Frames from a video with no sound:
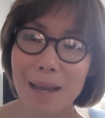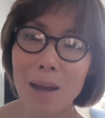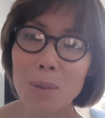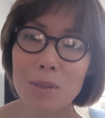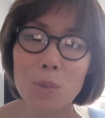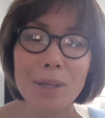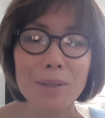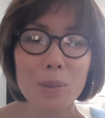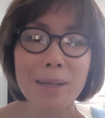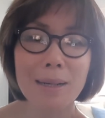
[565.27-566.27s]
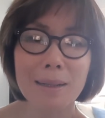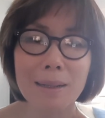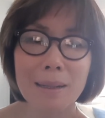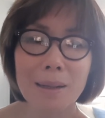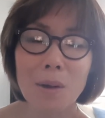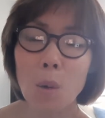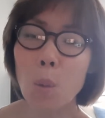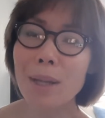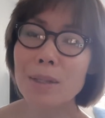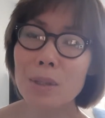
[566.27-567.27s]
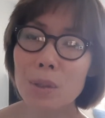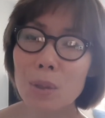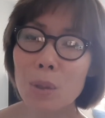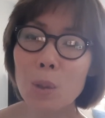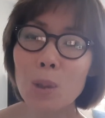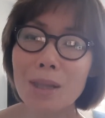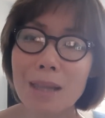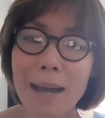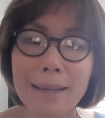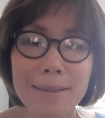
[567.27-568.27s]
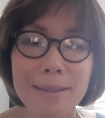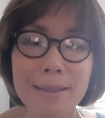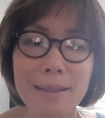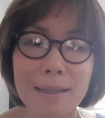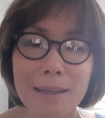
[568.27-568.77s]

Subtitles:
I was wondering, what new lights